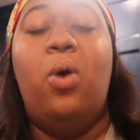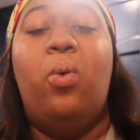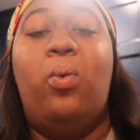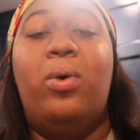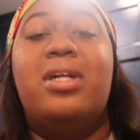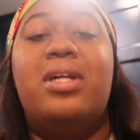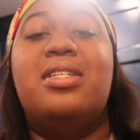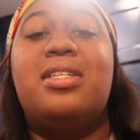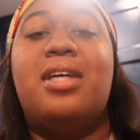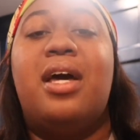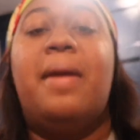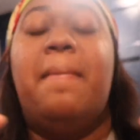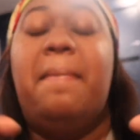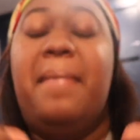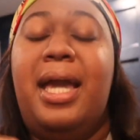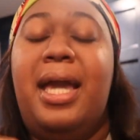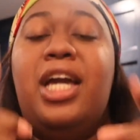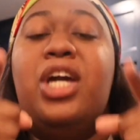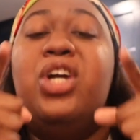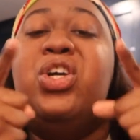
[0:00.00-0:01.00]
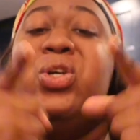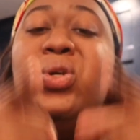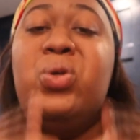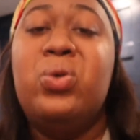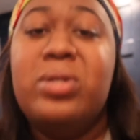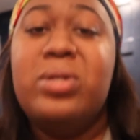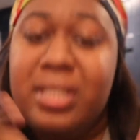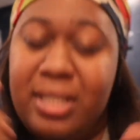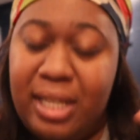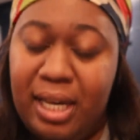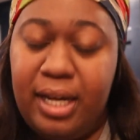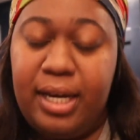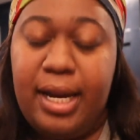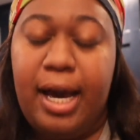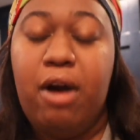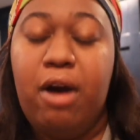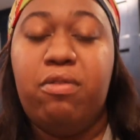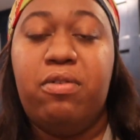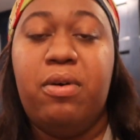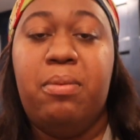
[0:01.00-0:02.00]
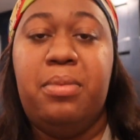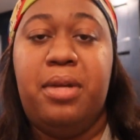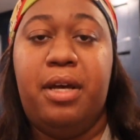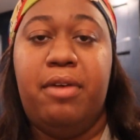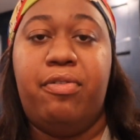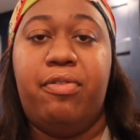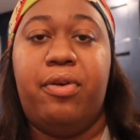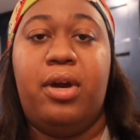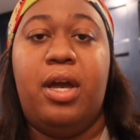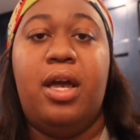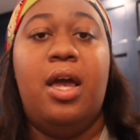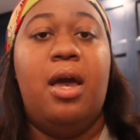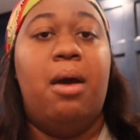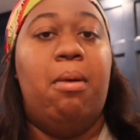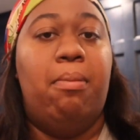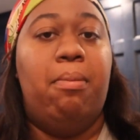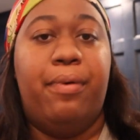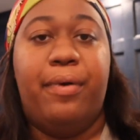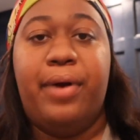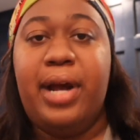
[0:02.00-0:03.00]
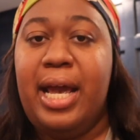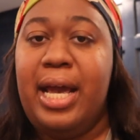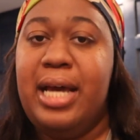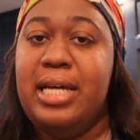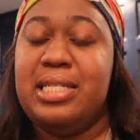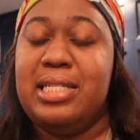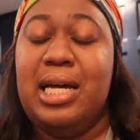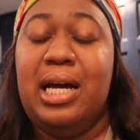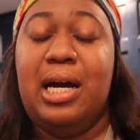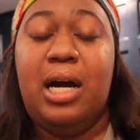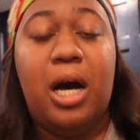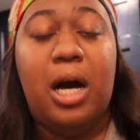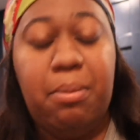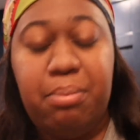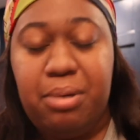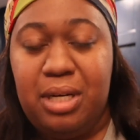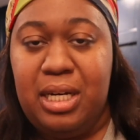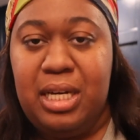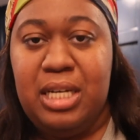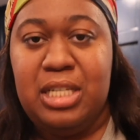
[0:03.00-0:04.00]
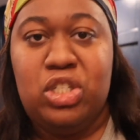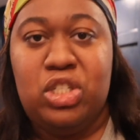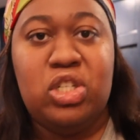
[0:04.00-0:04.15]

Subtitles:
What is gonna make you stand out from different brands and companies?